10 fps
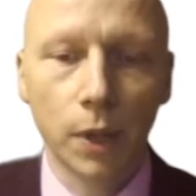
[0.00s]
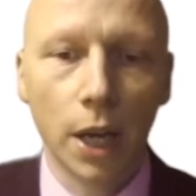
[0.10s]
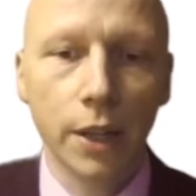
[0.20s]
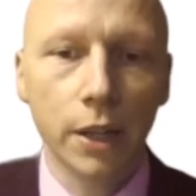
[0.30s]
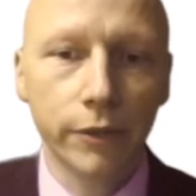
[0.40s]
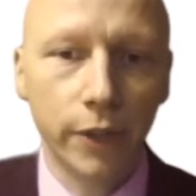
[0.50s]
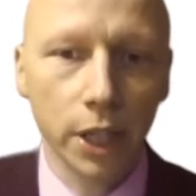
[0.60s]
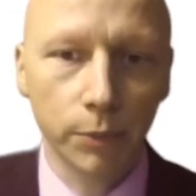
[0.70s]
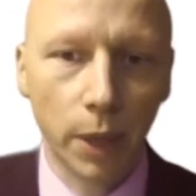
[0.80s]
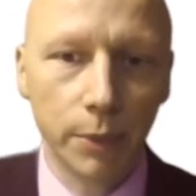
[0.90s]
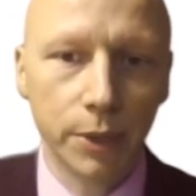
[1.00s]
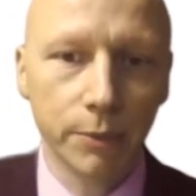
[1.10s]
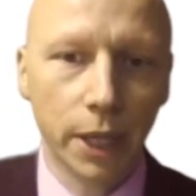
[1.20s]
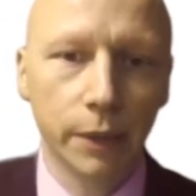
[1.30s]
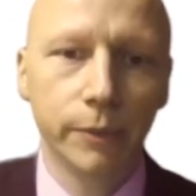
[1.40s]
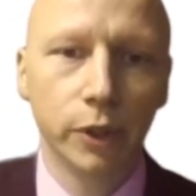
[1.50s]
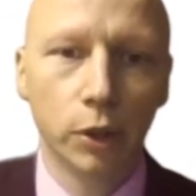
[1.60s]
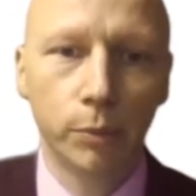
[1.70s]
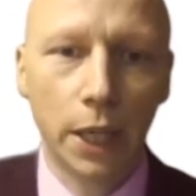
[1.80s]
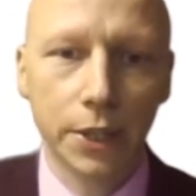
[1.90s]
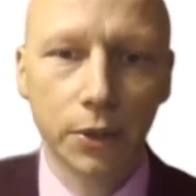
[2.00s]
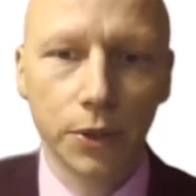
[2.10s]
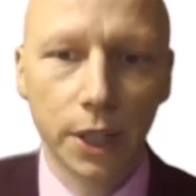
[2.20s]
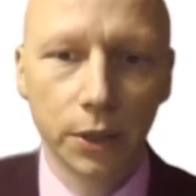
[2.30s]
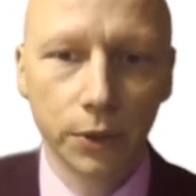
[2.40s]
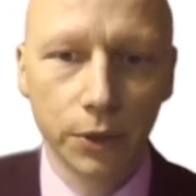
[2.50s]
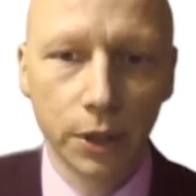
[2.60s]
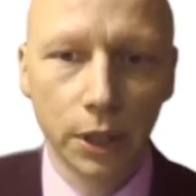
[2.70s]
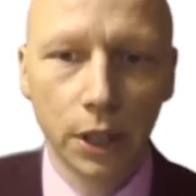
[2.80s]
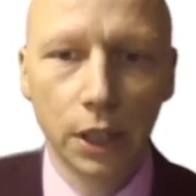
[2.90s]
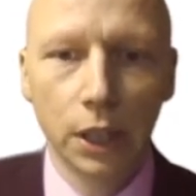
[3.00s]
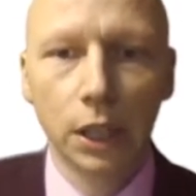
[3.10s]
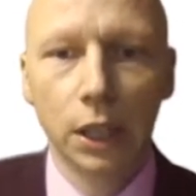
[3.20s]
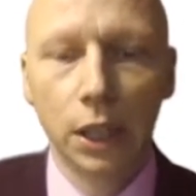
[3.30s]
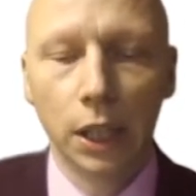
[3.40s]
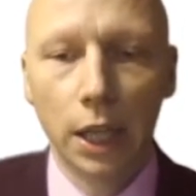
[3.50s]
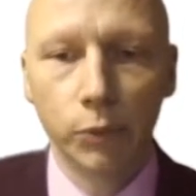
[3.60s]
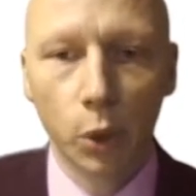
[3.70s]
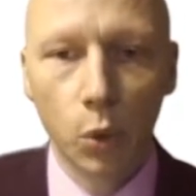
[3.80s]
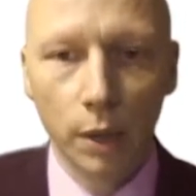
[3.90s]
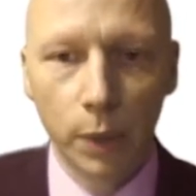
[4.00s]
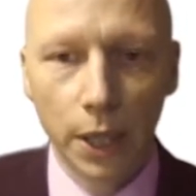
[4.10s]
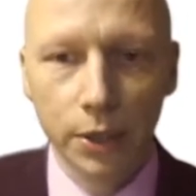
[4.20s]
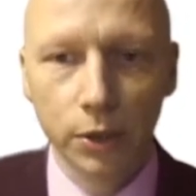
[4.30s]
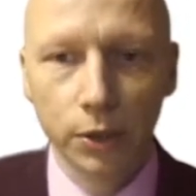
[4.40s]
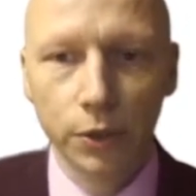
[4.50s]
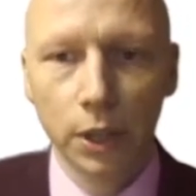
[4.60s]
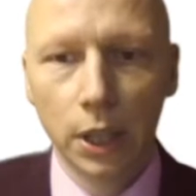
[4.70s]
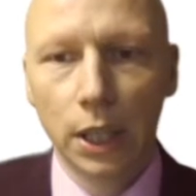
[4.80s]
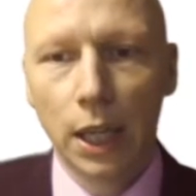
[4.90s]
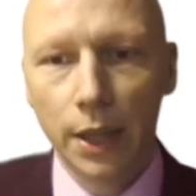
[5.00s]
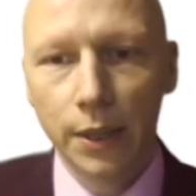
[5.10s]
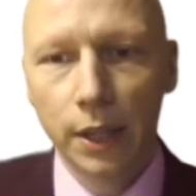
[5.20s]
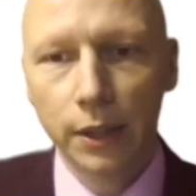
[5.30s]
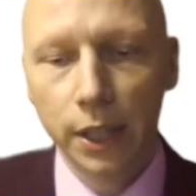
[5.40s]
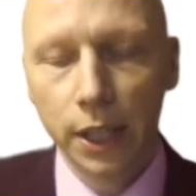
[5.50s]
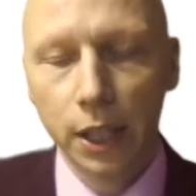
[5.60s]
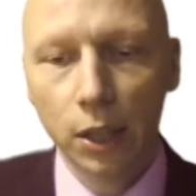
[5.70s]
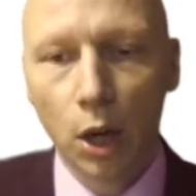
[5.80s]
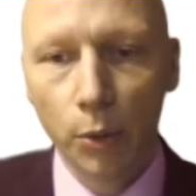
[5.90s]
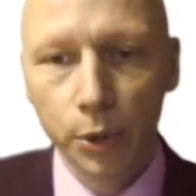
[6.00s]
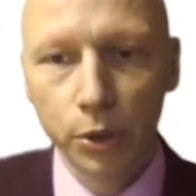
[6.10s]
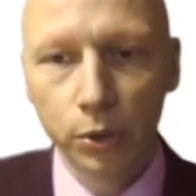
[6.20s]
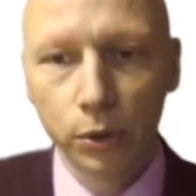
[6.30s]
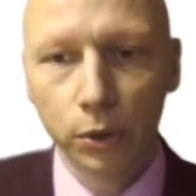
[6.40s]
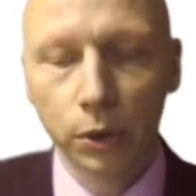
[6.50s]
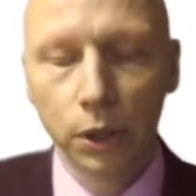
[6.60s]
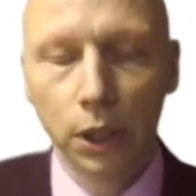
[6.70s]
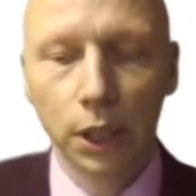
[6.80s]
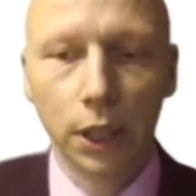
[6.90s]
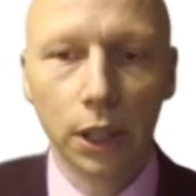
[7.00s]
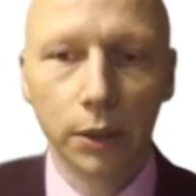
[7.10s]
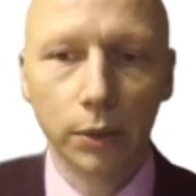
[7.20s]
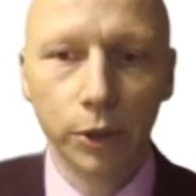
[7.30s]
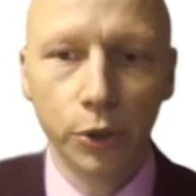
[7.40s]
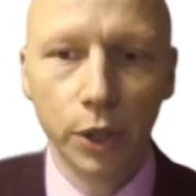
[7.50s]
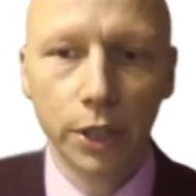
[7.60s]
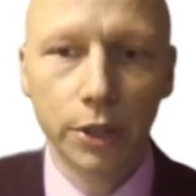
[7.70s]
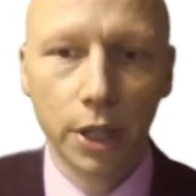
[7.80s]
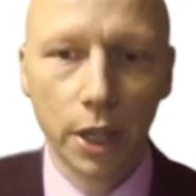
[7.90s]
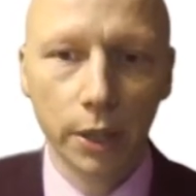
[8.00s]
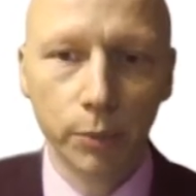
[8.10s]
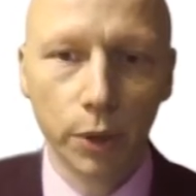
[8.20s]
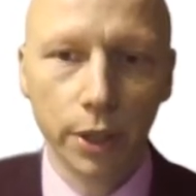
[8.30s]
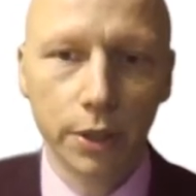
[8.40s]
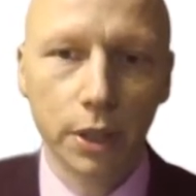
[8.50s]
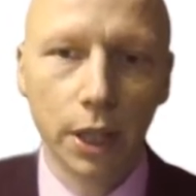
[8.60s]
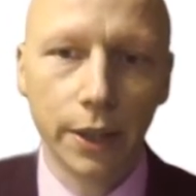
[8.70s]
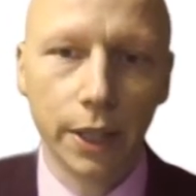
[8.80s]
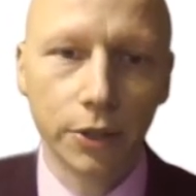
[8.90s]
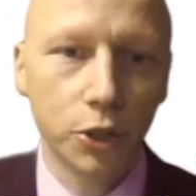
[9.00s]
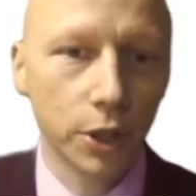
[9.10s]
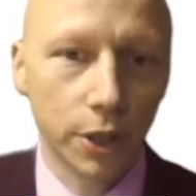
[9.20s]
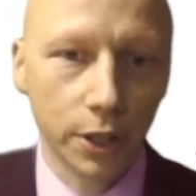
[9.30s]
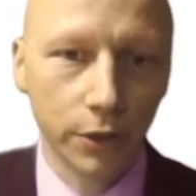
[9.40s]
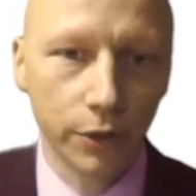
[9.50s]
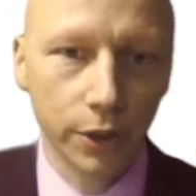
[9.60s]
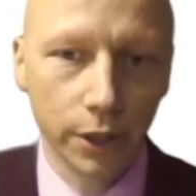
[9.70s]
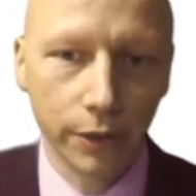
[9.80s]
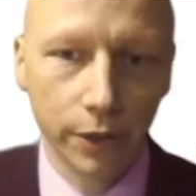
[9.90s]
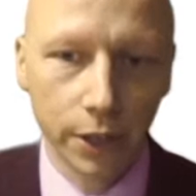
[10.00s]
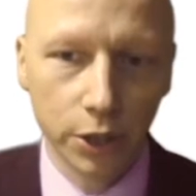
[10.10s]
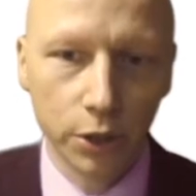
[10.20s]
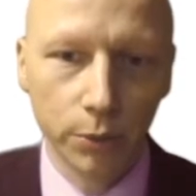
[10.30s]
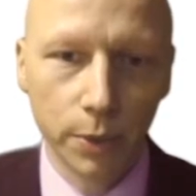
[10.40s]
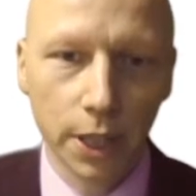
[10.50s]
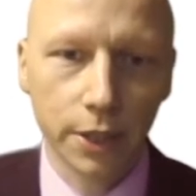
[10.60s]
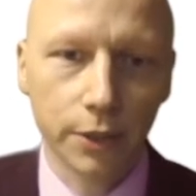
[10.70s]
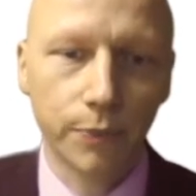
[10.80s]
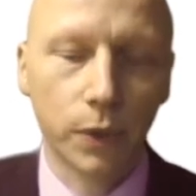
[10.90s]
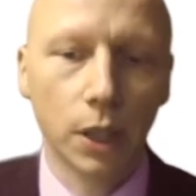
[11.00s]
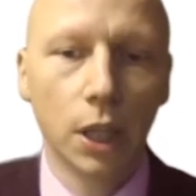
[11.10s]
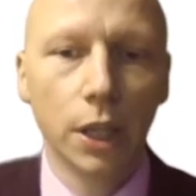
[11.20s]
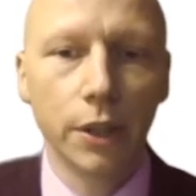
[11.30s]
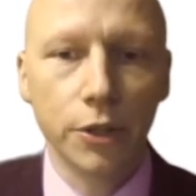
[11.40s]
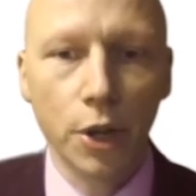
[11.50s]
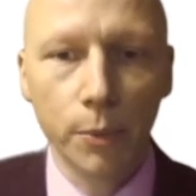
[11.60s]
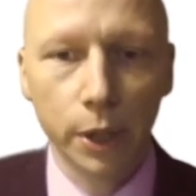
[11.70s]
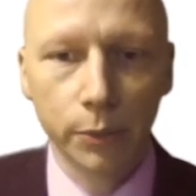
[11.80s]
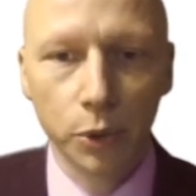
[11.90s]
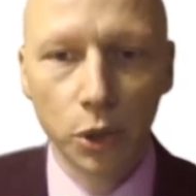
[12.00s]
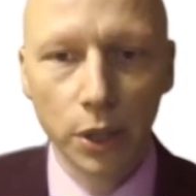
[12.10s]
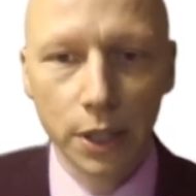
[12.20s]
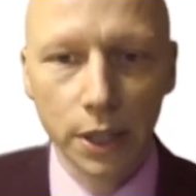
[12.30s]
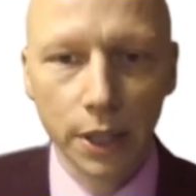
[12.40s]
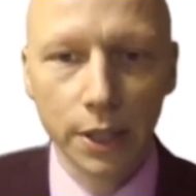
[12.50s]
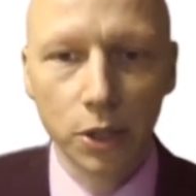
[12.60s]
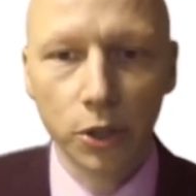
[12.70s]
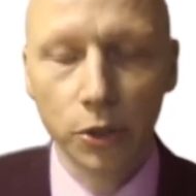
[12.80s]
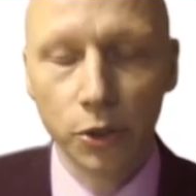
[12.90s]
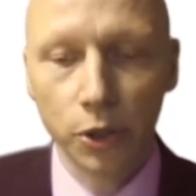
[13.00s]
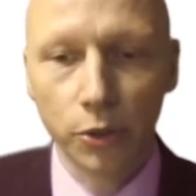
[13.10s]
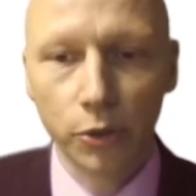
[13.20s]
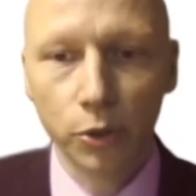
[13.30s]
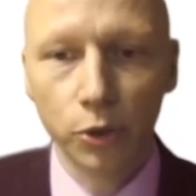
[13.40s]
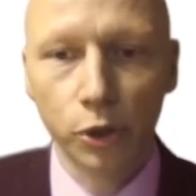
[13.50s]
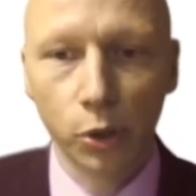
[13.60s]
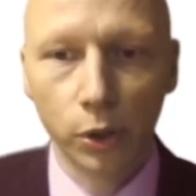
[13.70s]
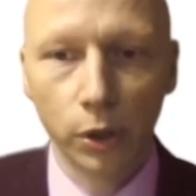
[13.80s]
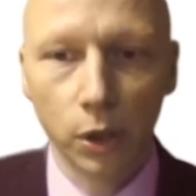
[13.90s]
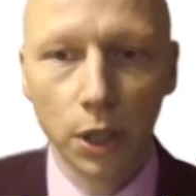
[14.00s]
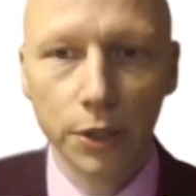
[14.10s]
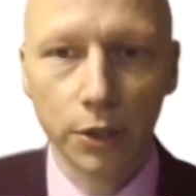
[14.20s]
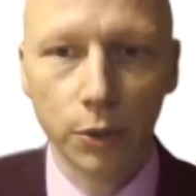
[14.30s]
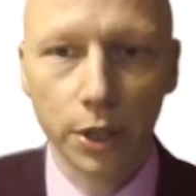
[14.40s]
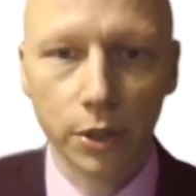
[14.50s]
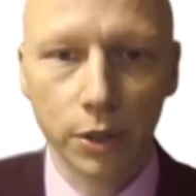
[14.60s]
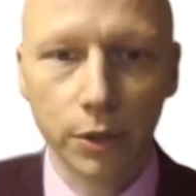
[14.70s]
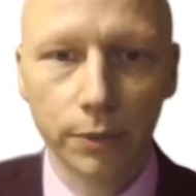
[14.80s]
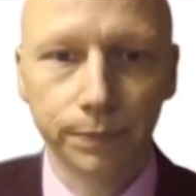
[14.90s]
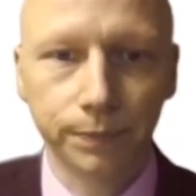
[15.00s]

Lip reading: And then the final paper is made up of your practical skills and required practicals, and then the optional unit turning points, and that's just under a third, 32%. There's no multiple choice in this, it's just through short and long answer questions.